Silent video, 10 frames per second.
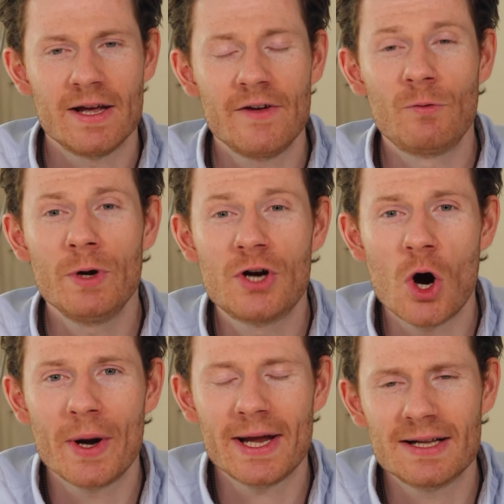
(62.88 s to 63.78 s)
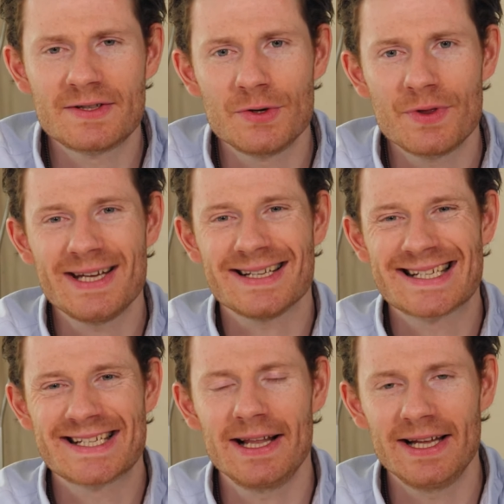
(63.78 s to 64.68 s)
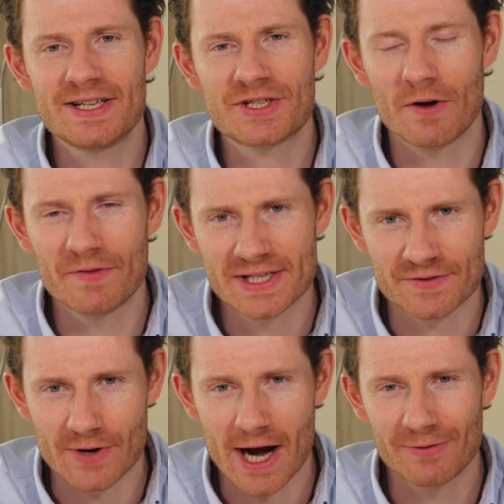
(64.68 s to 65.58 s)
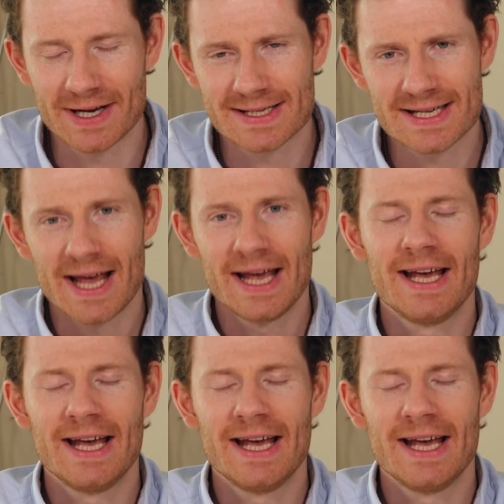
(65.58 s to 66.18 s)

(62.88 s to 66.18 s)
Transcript: If we're going into the sillage of this fragrance,